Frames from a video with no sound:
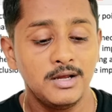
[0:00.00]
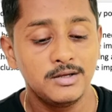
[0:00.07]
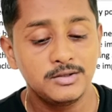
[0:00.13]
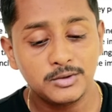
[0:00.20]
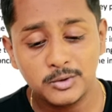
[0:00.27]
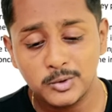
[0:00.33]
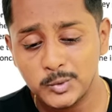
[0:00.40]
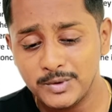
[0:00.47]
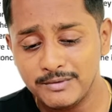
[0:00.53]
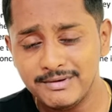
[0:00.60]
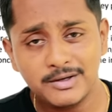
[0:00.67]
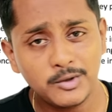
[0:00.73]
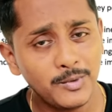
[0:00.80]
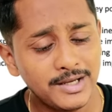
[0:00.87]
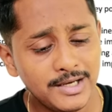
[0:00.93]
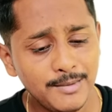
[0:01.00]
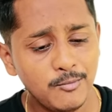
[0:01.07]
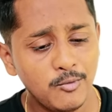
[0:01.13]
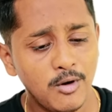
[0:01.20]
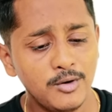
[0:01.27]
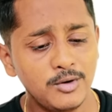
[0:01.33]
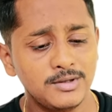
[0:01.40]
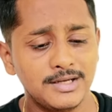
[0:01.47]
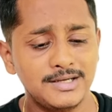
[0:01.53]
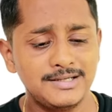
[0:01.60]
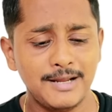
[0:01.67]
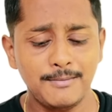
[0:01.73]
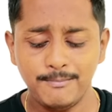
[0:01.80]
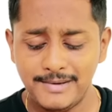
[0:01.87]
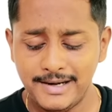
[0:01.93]
So we will quickly move on to the
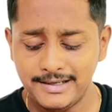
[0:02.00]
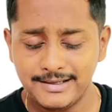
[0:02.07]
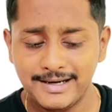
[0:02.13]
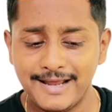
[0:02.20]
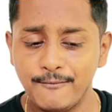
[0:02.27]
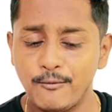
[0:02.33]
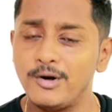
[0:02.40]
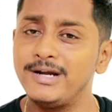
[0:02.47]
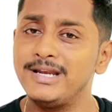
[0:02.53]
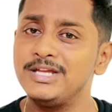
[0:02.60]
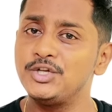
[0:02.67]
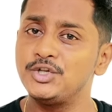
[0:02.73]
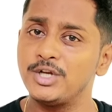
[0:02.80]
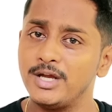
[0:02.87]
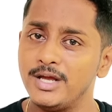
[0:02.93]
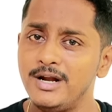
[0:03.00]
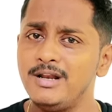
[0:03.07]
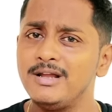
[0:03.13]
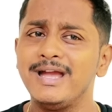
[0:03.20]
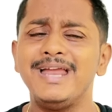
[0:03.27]
template that I've already shared.